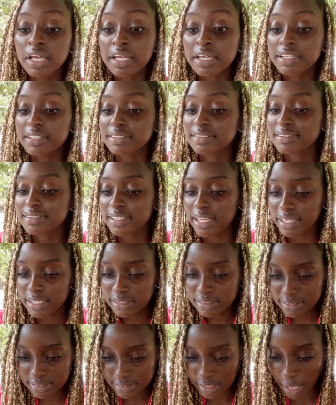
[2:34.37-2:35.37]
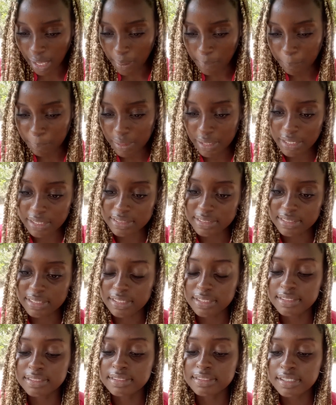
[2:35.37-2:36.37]
The second step is to
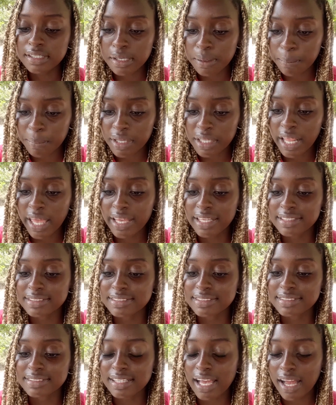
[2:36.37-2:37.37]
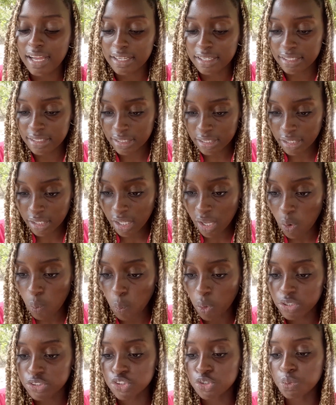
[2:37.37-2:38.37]
determine exactly
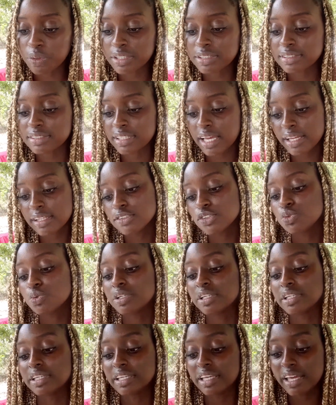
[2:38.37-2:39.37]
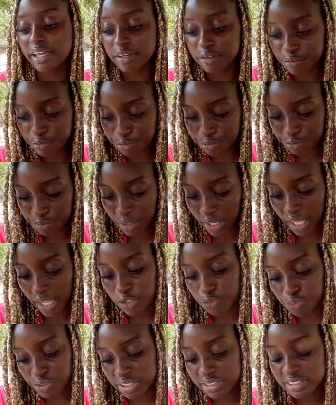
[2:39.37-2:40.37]
what you intend to give
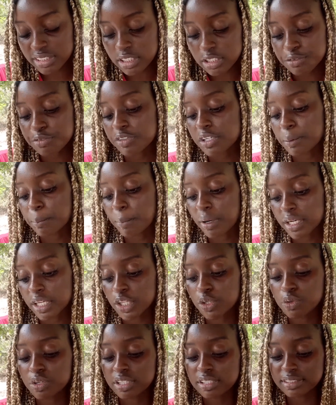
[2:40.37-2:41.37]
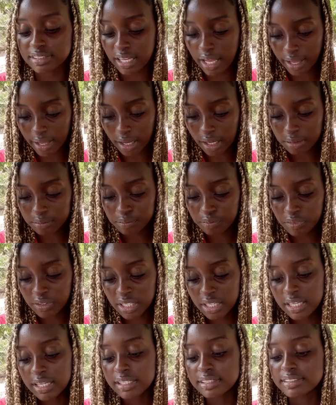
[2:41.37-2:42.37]
in return for the money you desire.
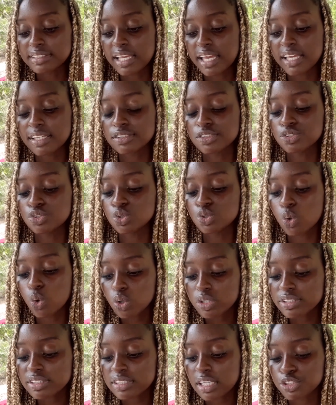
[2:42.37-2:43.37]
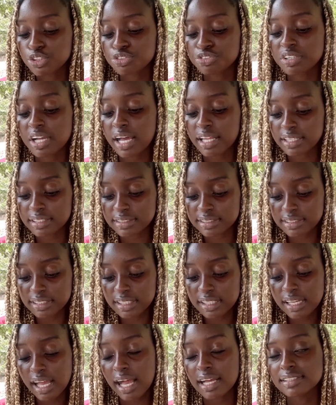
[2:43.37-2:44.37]
There is no such
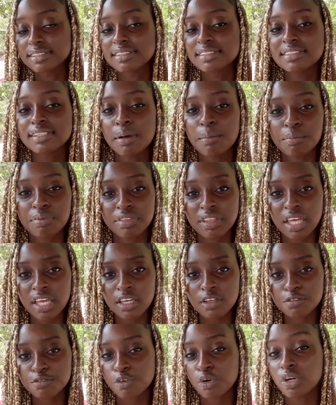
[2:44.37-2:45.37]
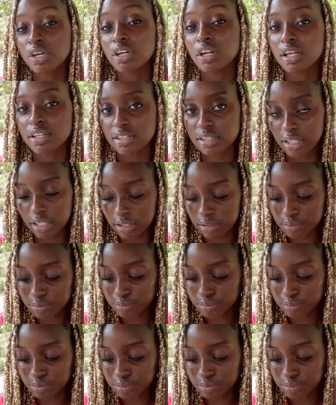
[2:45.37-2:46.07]
reality as something for nothing.